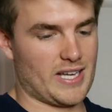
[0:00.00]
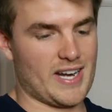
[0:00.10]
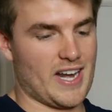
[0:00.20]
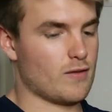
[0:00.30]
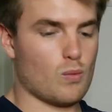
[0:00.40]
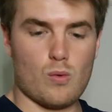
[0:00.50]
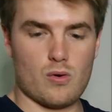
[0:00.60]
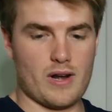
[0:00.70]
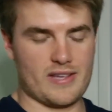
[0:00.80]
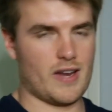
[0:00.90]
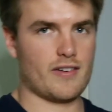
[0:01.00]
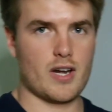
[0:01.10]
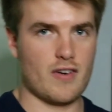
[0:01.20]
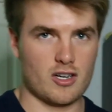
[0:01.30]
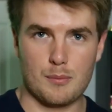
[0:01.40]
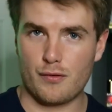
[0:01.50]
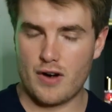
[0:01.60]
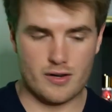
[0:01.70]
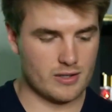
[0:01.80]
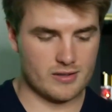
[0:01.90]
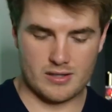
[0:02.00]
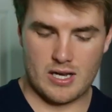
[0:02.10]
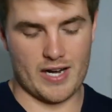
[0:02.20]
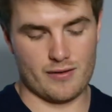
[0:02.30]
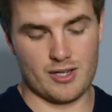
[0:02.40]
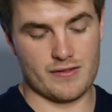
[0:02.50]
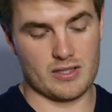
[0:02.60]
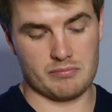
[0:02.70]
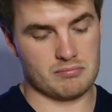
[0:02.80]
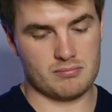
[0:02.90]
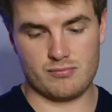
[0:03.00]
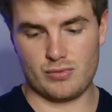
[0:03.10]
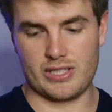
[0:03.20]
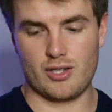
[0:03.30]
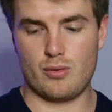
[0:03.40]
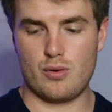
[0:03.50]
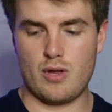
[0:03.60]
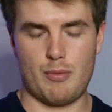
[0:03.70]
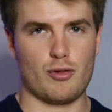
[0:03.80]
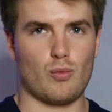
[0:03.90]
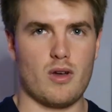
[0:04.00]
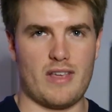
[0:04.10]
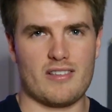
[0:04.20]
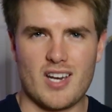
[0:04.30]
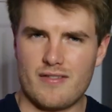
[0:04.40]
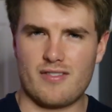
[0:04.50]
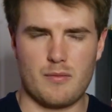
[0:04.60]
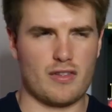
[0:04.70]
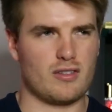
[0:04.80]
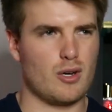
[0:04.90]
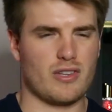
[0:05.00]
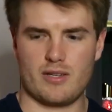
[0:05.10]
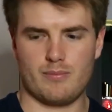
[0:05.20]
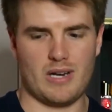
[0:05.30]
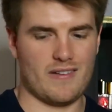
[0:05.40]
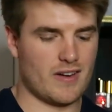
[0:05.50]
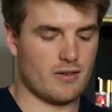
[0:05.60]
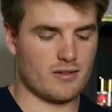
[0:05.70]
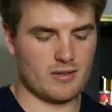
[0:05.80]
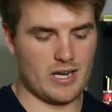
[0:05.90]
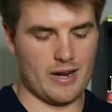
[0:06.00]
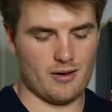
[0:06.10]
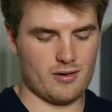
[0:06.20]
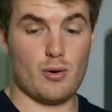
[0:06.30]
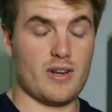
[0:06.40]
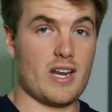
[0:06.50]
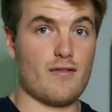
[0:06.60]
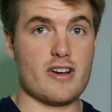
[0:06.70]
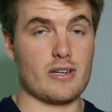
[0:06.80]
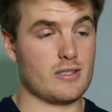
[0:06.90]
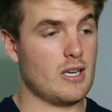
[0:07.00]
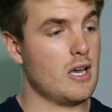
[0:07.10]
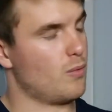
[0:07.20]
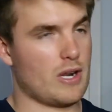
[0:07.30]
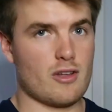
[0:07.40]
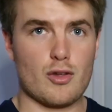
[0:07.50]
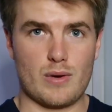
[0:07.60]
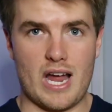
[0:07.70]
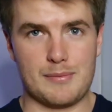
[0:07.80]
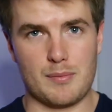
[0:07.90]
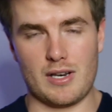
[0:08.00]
Like, I'd never worn a Cedar Ferragamo fragrance. I never even really knew who that person was outside of some of his clothing, but I'd never had known he had a fragrance. So when I saw this one hyped up